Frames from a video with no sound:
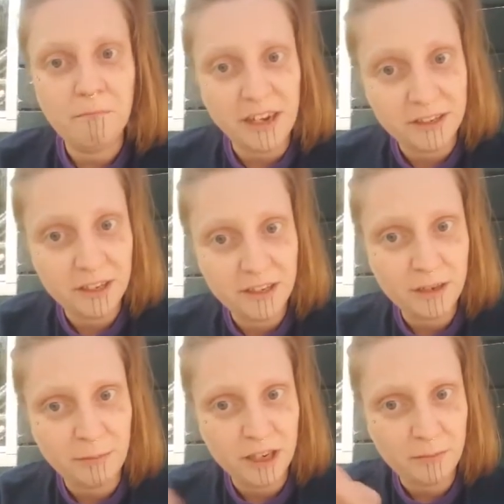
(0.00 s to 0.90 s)
pendant,
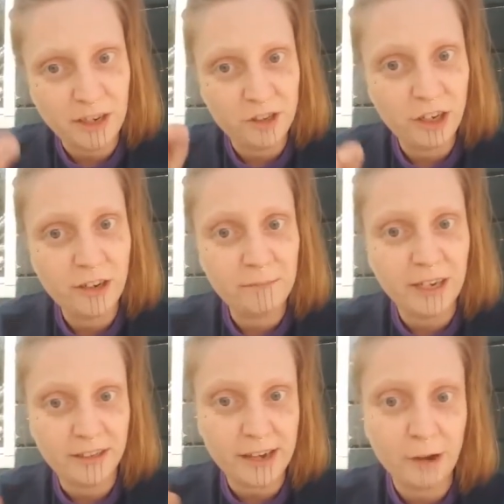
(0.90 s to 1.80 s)
a pendulum,
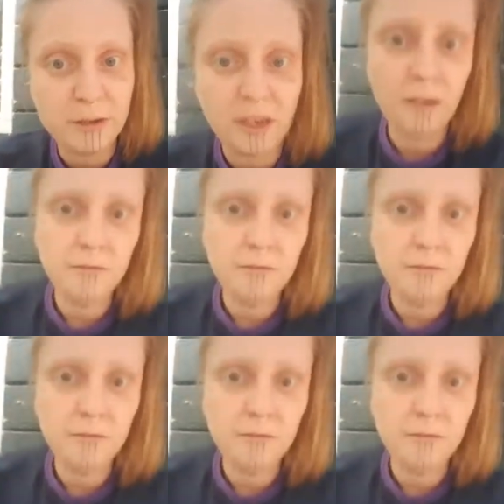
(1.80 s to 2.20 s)
like dowsing.